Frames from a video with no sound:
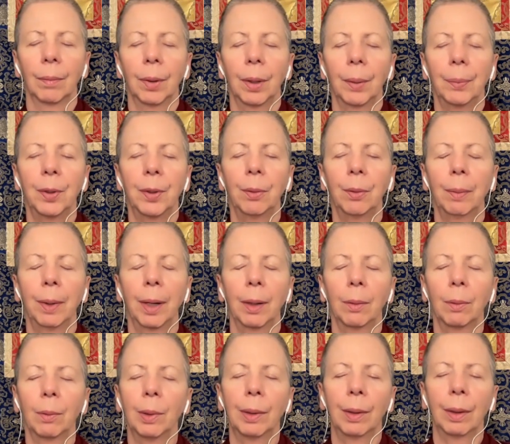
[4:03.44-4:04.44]
Perhaps you
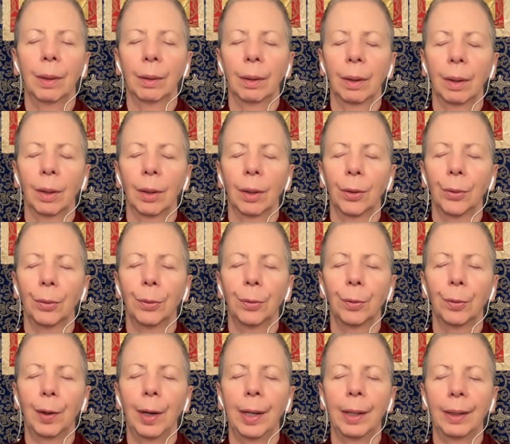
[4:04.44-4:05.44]
met with a good
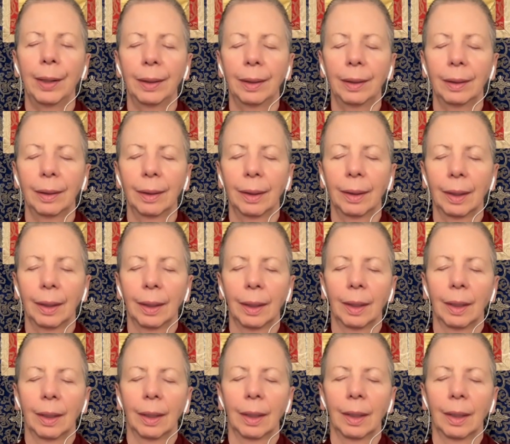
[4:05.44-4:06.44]
friend
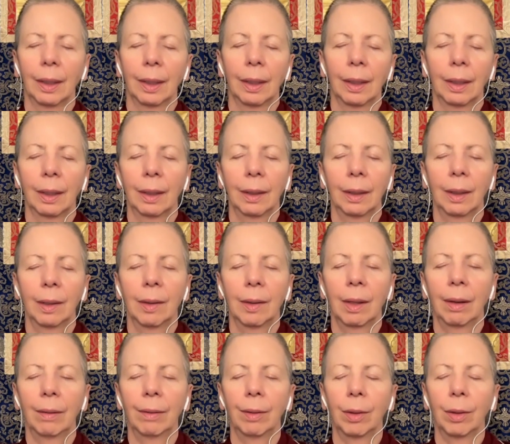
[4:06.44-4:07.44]
and
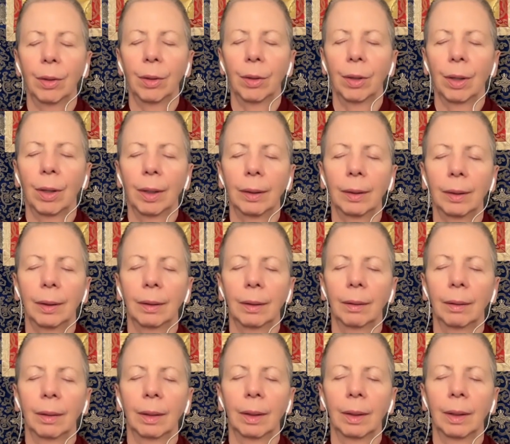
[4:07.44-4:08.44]
there's love in your heart
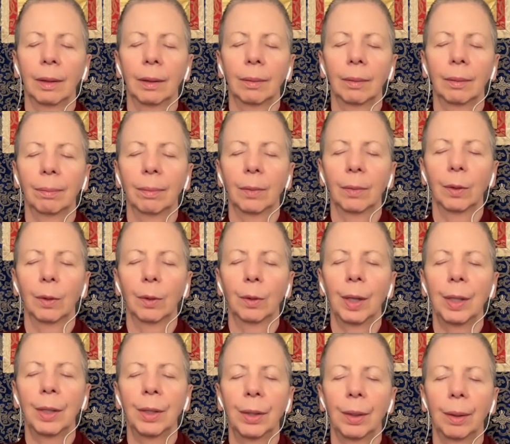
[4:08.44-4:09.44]
and
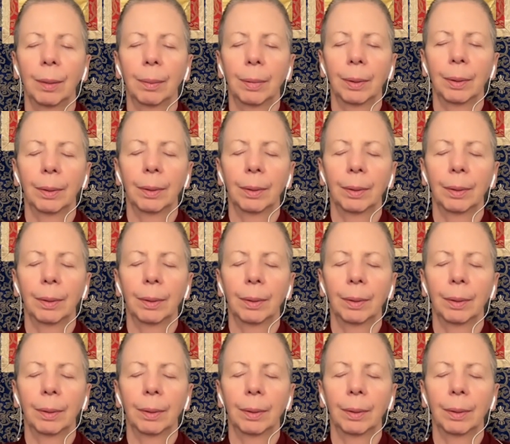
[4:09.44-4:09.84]
friendship,